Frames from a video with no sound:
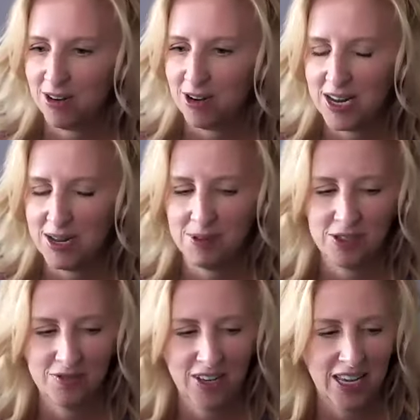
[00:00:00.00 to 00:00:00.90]
Her name is
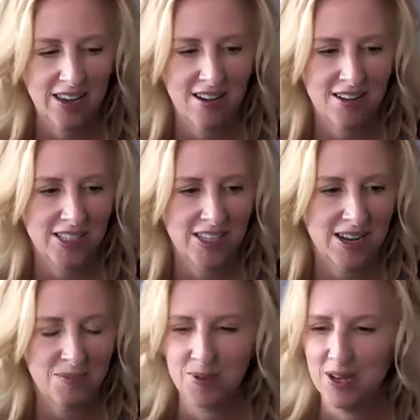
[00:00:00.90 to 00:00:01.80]
Vicki
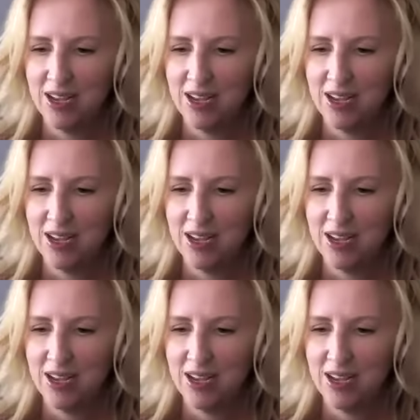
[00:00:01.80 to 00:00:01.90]
Alsop.